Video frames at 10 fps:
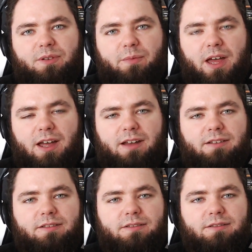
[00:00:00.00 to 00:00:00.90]

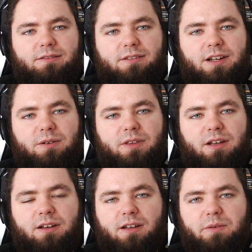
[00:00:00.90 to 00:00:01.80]
and, you know, they're
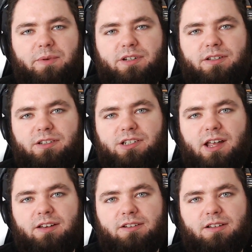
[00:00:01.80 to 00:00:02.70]
going to help each other
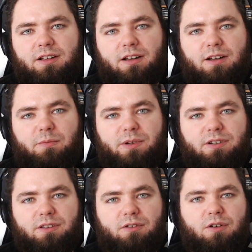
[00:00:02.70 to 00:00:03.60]
change, and they're going to help each
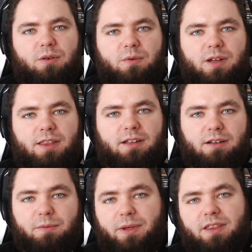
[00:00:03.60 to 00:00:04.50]
other grow, and they're
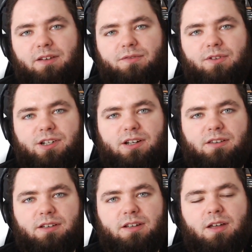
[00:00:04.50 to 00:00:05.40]
going to be there for each
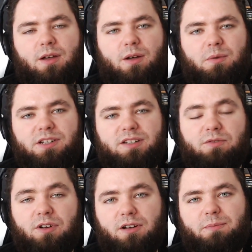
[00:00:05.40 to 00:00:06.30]
other, which is
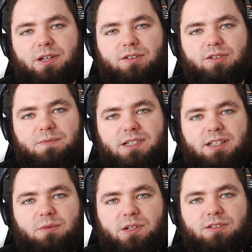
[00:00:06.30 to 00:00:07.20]
ironic because
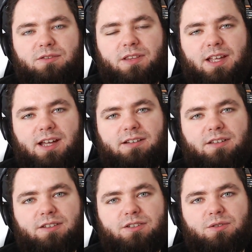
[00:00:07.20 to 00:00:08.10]
obviously we saw at the end
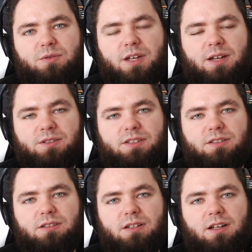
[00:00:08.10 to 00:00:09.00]
that the school council